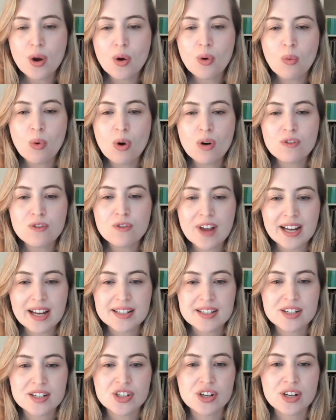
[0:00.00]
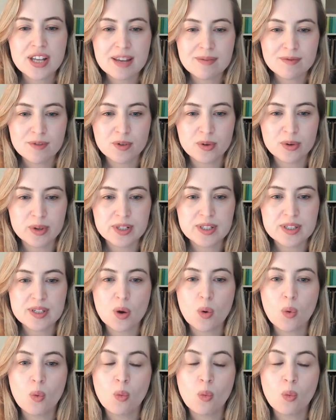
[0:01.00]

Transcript: what factors should influence